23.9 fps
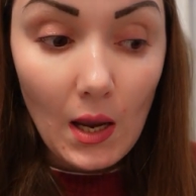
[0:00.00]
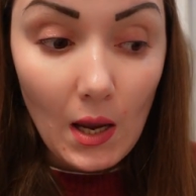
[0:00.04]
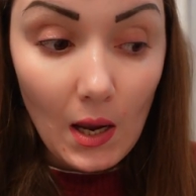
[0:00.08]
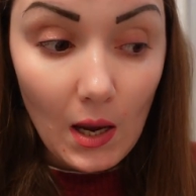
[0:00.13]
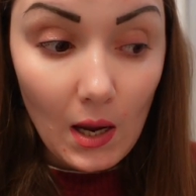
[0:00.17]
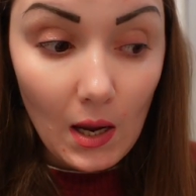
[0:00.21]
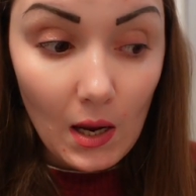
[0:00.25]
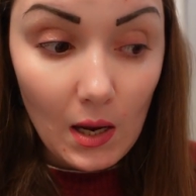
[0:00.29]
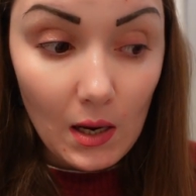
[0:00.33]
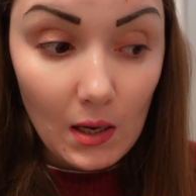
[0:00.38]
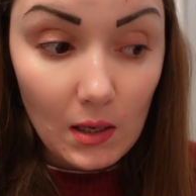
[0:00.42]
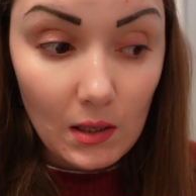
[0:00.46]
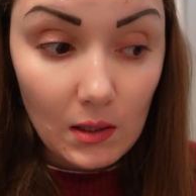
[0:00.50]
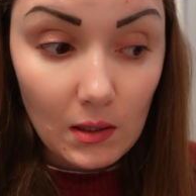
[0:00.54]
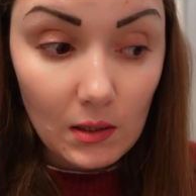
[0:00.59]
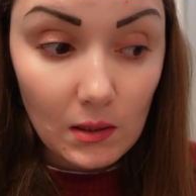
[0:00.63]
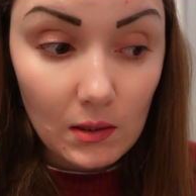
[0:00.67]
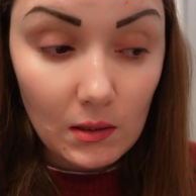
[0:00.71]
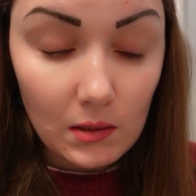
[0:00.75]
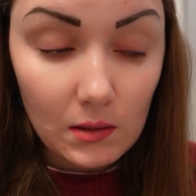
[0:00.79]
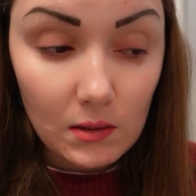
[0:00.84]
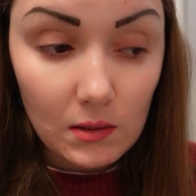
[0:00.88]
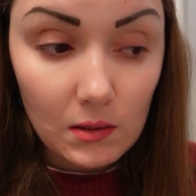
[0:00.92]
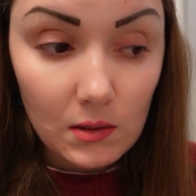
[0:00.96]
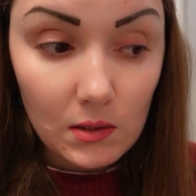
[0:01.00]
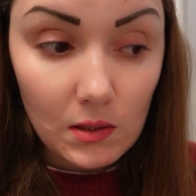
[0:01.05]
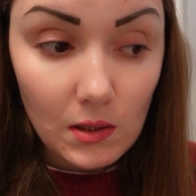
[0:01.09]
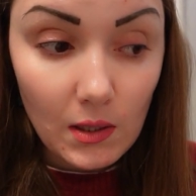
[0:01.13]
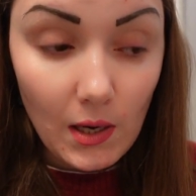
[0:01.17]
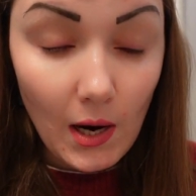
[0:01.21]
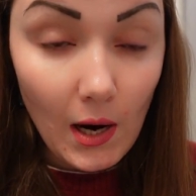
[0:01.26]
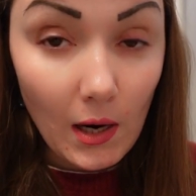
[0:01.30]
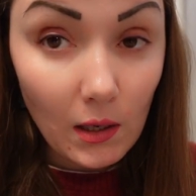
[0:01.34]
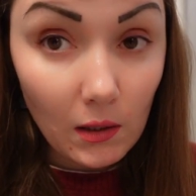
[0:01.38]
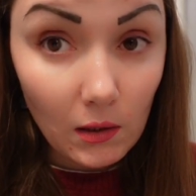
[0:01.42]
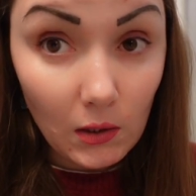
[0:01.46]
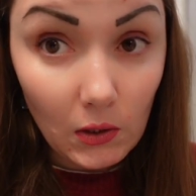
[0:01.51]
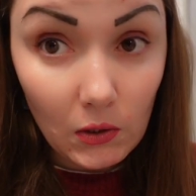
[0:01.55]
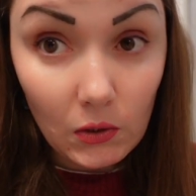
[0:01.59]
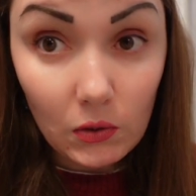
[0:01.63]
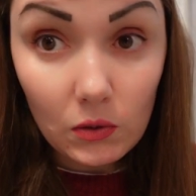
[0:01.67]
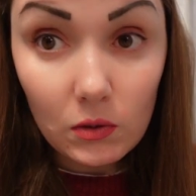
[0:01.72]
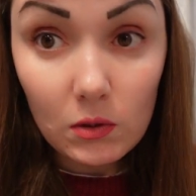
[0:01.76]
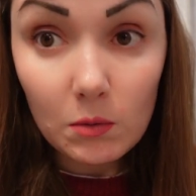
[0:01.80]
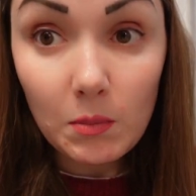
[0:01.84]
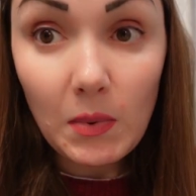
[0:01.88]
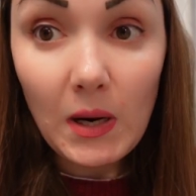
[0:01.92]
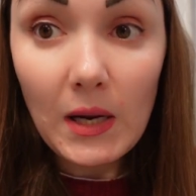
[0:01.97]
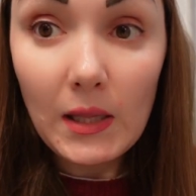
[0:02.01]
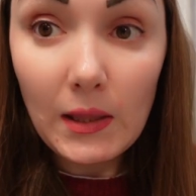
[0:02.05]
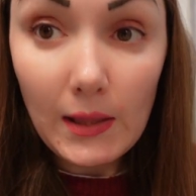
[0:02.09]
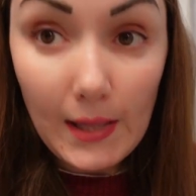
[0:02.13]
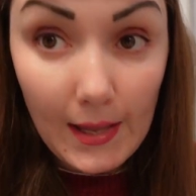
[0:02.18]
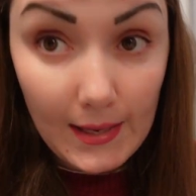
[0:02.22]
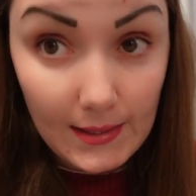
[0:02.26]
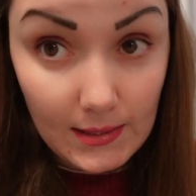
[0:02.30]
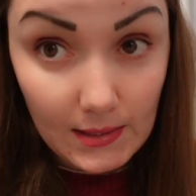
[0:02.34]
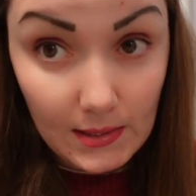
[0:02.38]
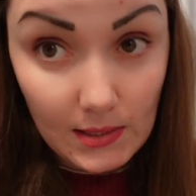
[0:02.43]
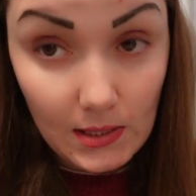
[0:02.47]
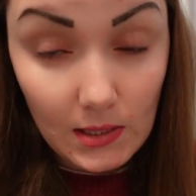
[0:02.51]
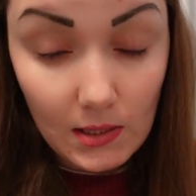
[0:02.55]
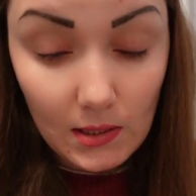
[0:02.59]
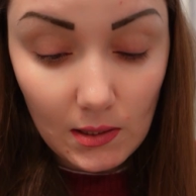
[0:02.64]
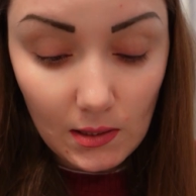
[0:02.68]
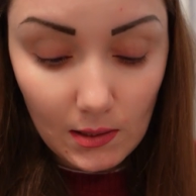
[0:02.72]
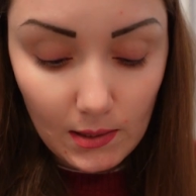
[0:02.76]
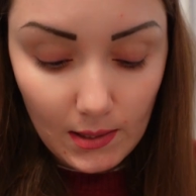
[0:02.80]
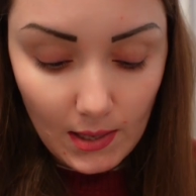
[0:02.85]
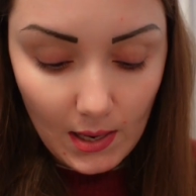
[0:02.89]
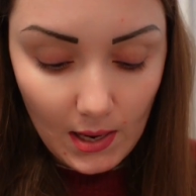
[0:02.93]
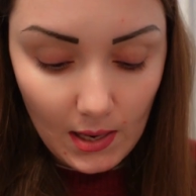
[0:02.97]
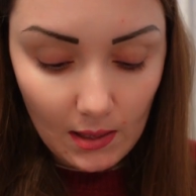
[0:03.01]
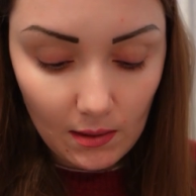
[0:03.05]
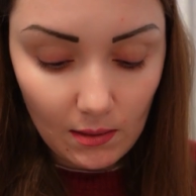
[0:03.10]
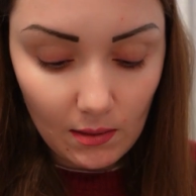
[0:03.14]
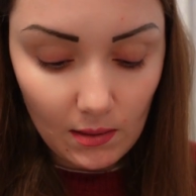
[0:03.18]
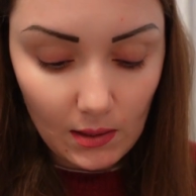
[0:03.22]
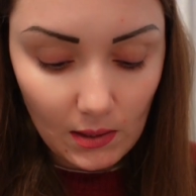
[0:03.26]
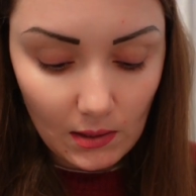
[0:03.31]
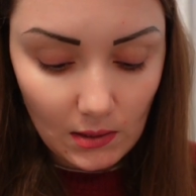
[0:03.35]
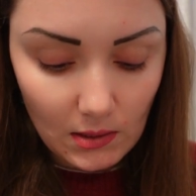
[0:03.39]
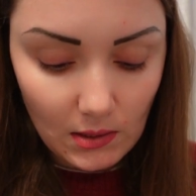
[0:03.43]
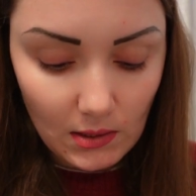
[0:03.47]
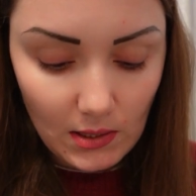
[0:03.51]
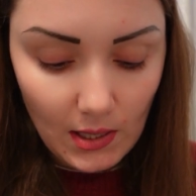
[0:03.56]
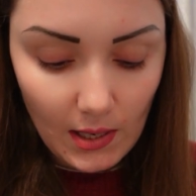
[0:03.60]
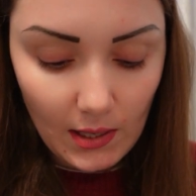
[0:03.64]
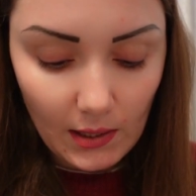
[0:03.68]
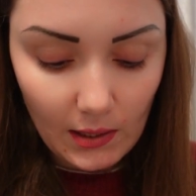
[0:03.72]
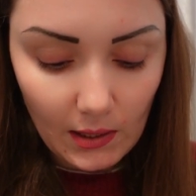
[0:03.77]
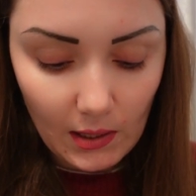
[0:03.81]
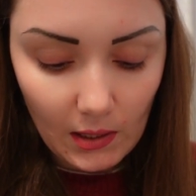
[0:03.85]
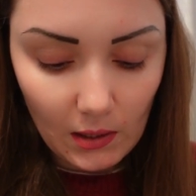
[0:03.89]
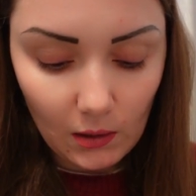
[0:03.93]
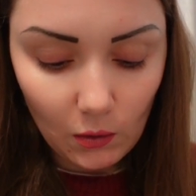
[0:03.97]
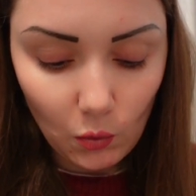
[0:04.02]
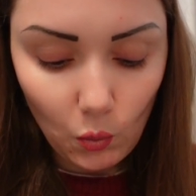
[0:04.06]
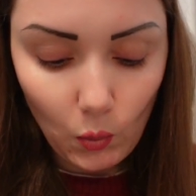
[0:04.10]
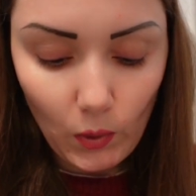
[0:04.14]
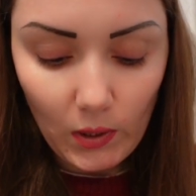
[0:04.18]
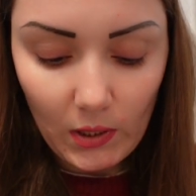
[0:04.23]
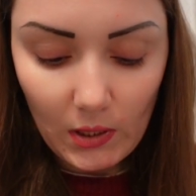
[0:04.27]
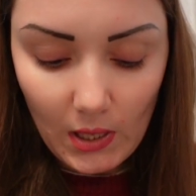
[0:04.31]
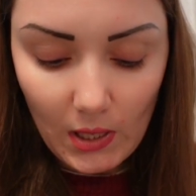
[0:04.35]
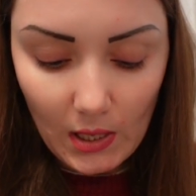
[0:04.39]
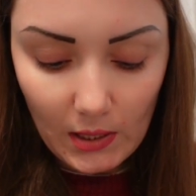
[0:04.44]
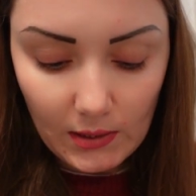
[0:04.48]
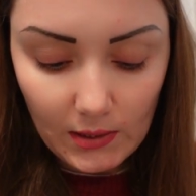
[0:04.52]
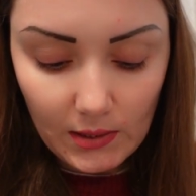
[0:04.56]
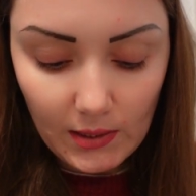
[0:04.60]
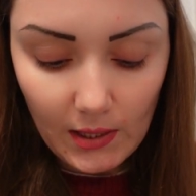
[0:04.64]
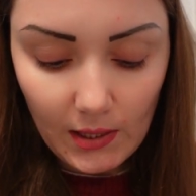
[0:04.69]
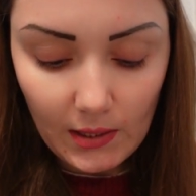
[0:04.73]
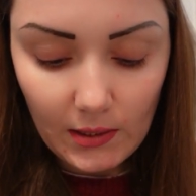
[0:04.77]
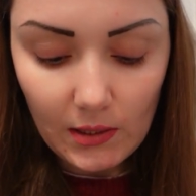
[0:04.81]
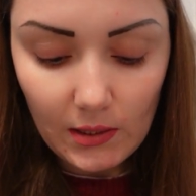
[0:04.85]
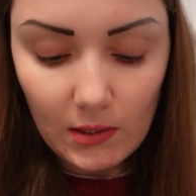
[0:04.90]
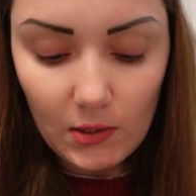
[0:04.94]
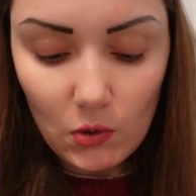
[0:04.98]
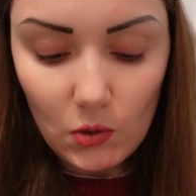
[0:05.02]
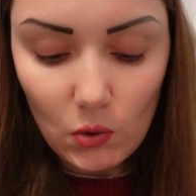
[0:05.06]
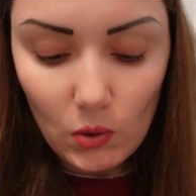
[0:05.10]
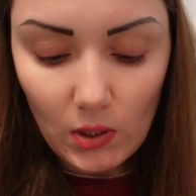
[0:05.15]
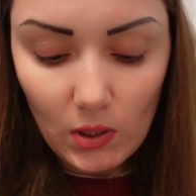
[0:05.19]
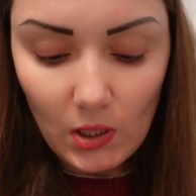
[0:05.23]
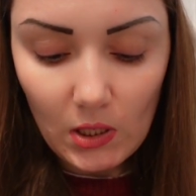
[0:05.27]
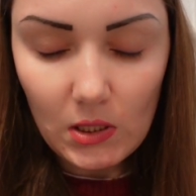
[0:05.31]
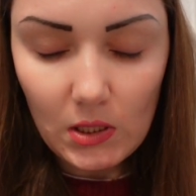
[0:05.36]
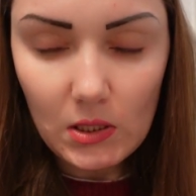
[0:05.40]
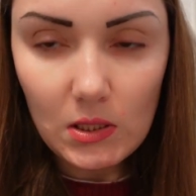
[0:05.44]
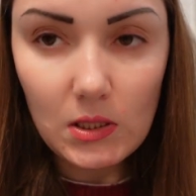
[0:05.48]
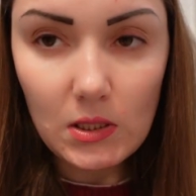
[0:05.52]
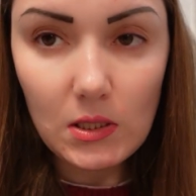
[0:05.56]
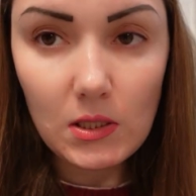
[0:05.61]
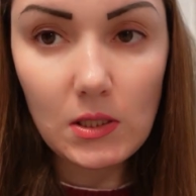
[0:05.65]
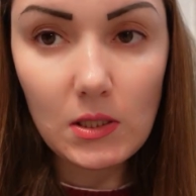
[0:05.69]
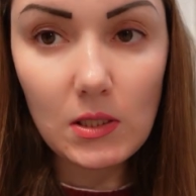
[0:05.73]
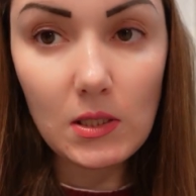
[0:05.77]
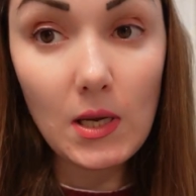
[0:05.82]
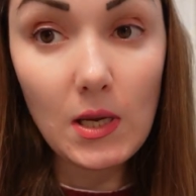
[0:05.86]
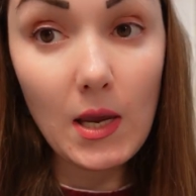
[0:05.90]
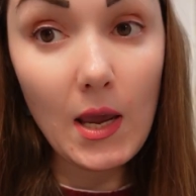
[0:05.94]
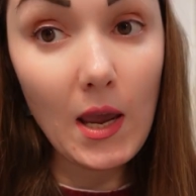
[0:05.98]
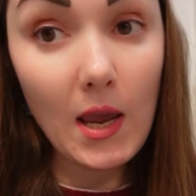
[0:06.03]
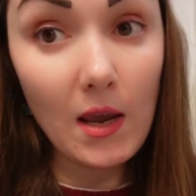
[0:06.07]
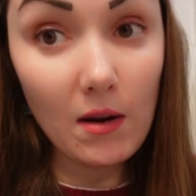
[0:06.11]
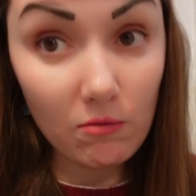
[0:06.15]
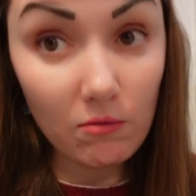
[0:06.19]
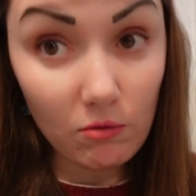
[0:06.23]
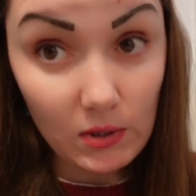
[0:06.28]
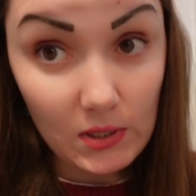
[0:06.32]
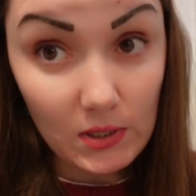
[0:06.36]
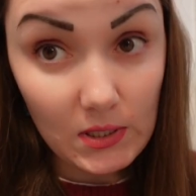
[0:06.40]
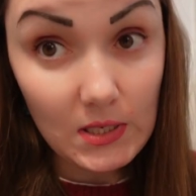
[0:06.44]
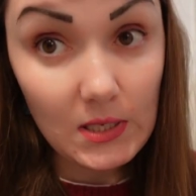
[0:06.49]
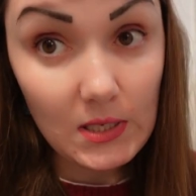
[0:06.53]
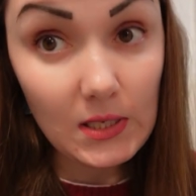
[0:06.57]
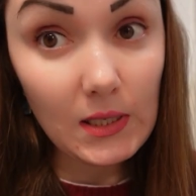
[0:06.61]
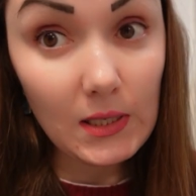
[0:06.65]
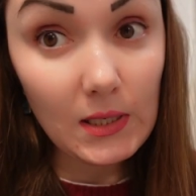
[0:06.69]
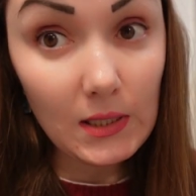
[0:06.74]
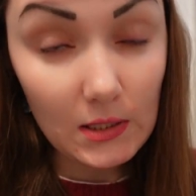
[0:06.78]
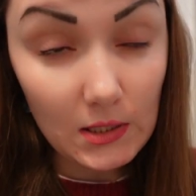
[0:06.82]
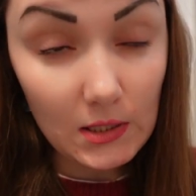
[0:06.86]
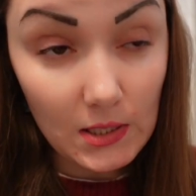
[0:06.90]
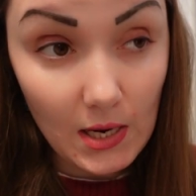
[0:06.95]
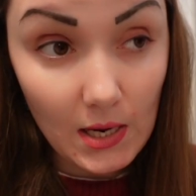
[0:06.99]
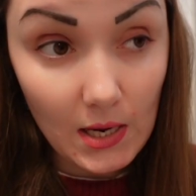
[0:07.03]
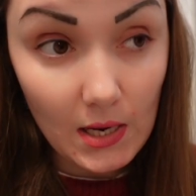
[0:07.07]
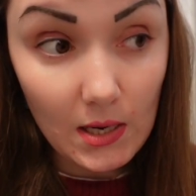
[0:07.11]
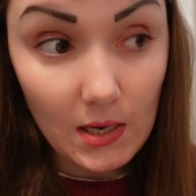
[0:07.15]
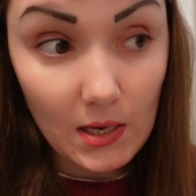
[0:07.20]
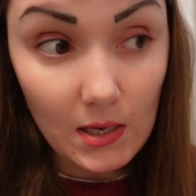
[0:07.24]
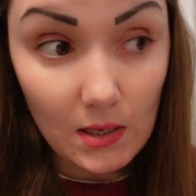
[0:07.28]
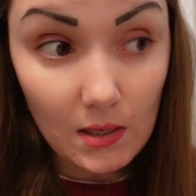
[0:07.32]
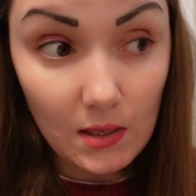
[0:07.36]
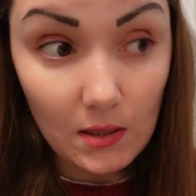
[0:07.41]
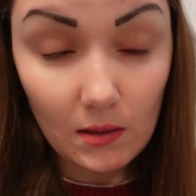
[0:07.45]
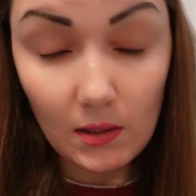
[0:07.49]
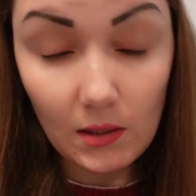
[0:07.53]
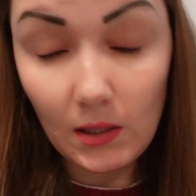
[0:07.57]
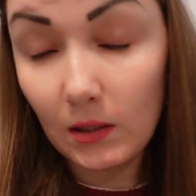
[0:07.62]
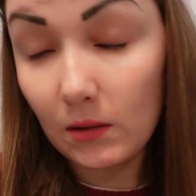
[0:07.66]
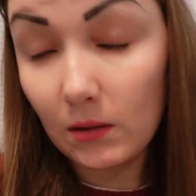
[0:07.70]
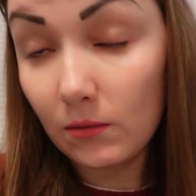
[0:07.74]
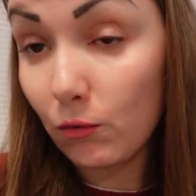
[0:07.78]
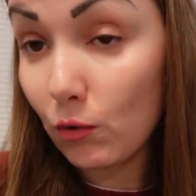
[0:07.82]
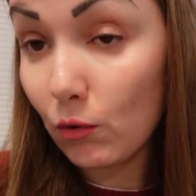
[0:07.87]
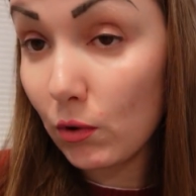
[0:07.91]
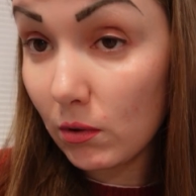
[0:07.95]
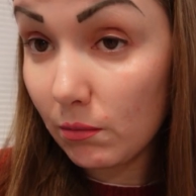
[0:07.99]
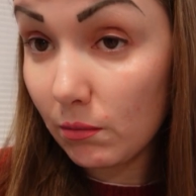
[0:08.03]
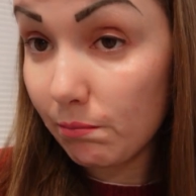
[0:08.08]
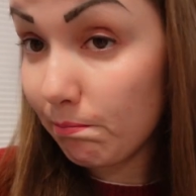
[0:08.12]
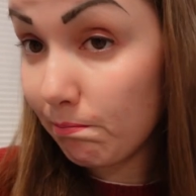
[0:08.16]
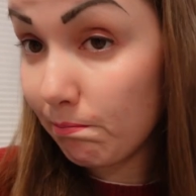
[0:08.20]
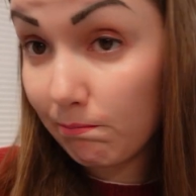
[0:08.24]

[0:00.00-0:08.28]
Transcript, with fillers: And I learned my lesson, and this cycle we're not gonna do this every single day, like for